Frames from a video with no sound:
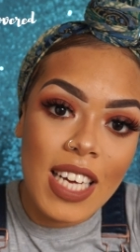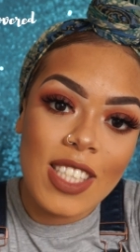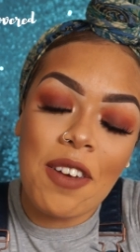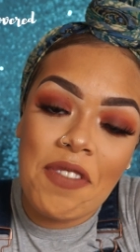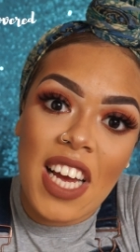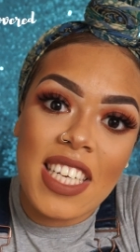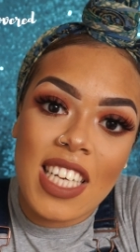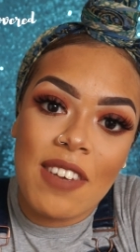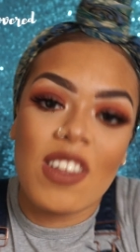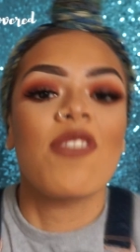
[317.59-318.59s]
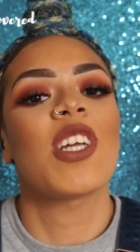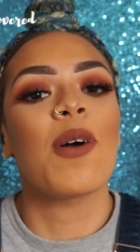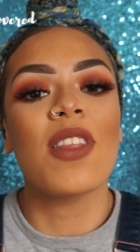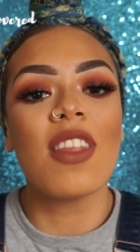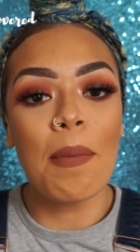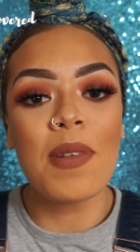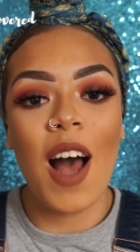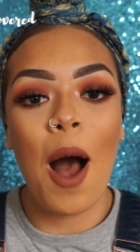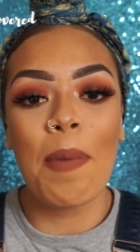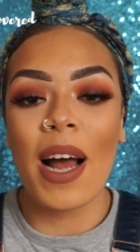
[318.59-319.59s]
Don't forget to give this video a thumbs
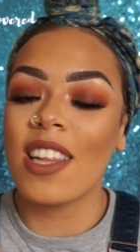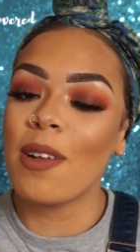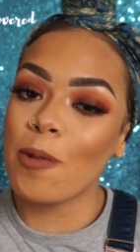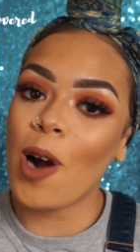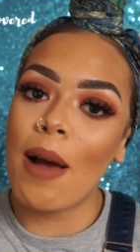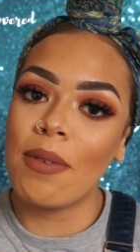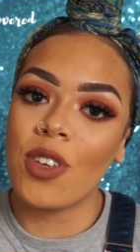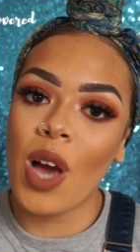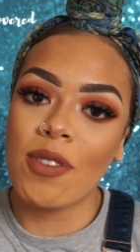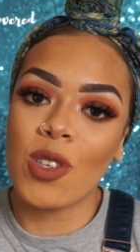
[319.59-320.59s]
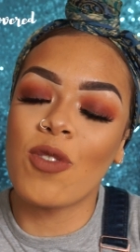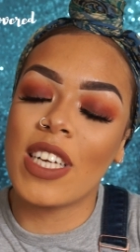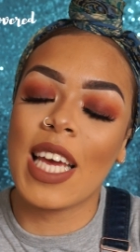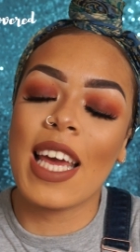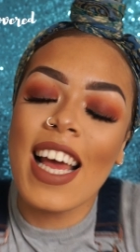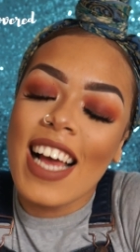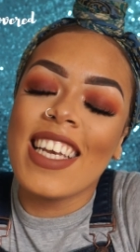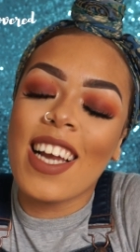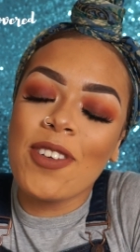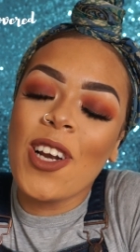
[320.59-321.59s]
up and subscribe if you haven't already.
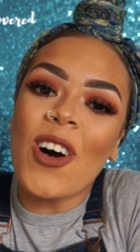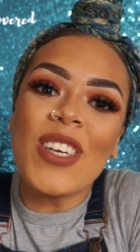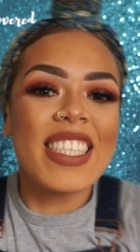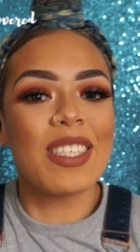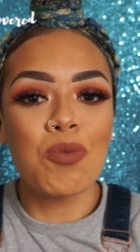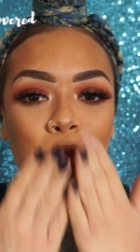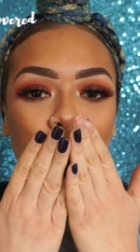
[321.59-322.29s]
Love you lots.